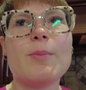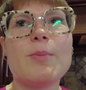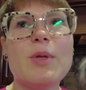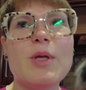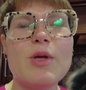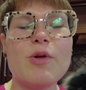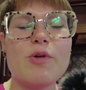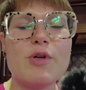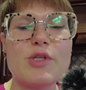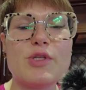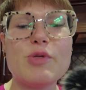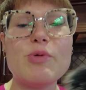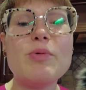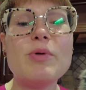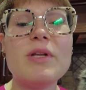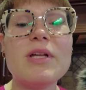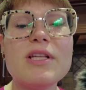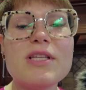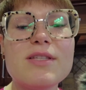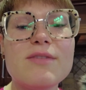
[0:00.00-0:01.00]
being
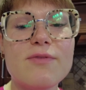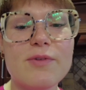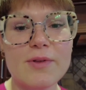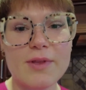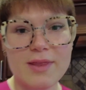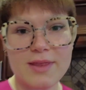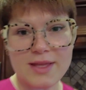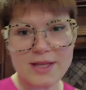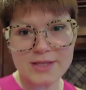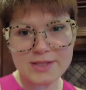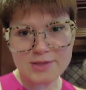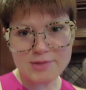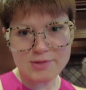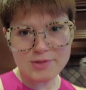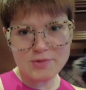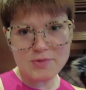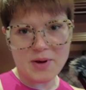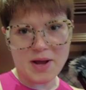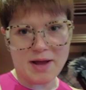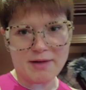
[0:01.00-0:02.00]
gratuitous for the things you
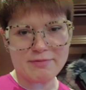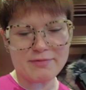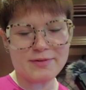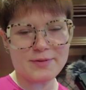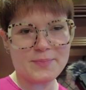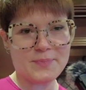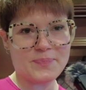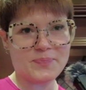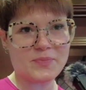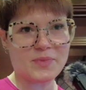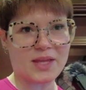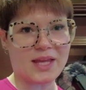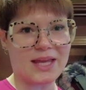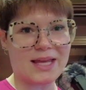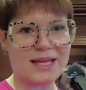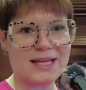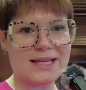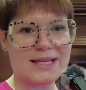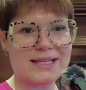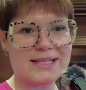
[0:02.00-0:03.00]
do have.
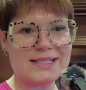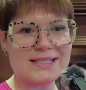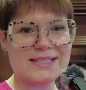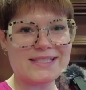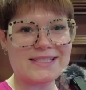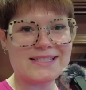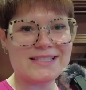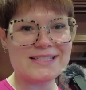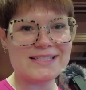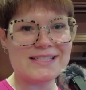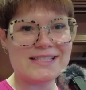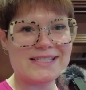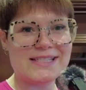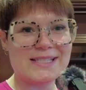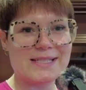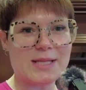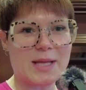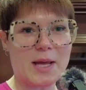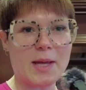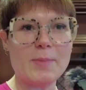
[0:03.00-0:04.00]
And
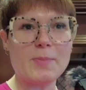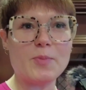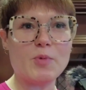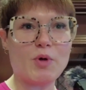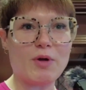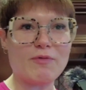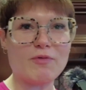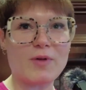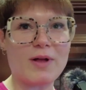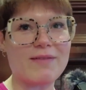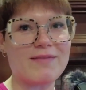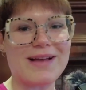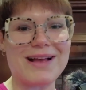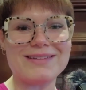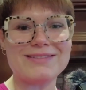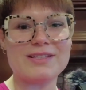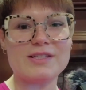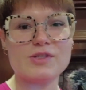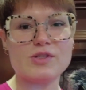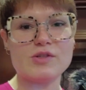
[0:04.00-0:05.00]
I'm grateful I have
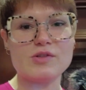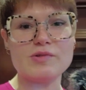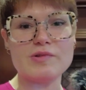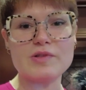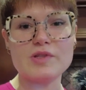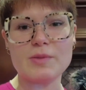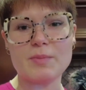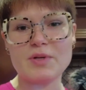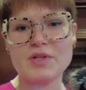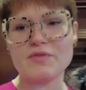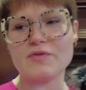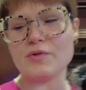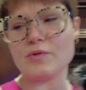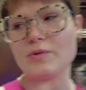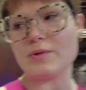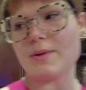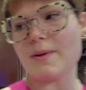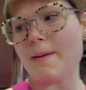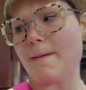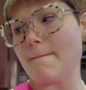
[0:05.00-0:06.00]
access to so much food.